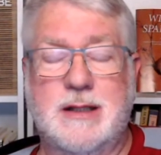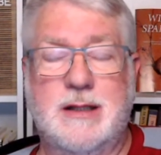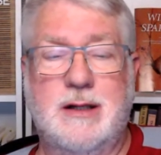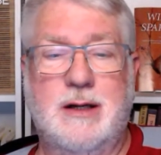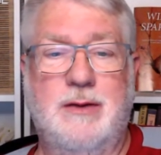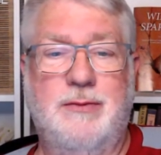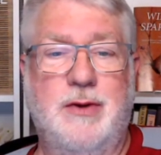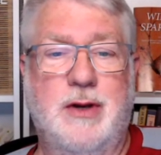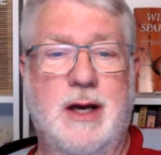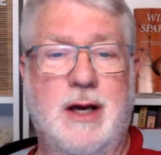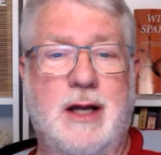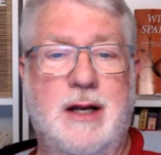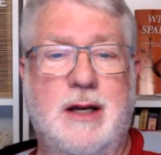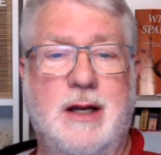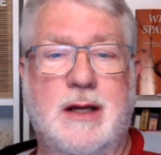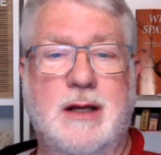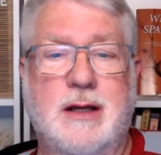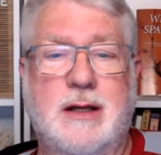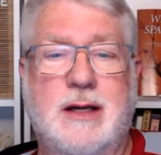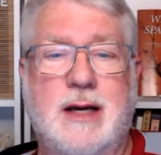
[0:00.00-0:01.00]
You know, if you got
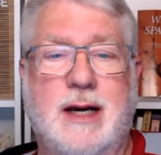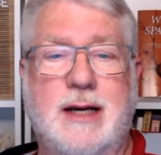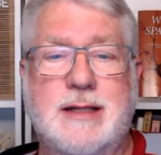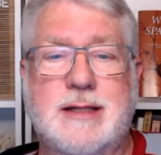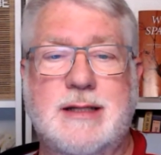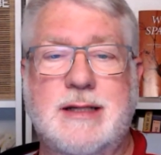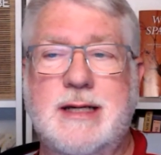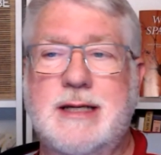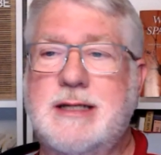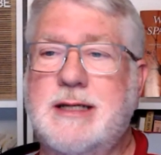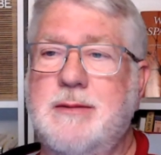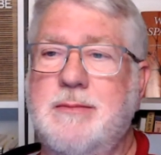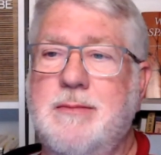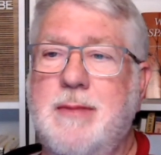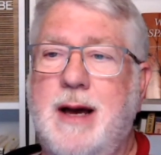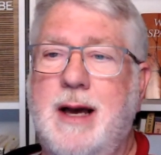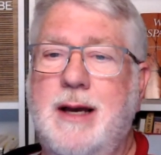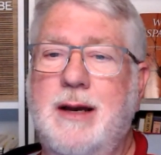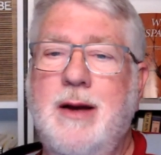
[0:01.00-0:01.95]
kites nesting by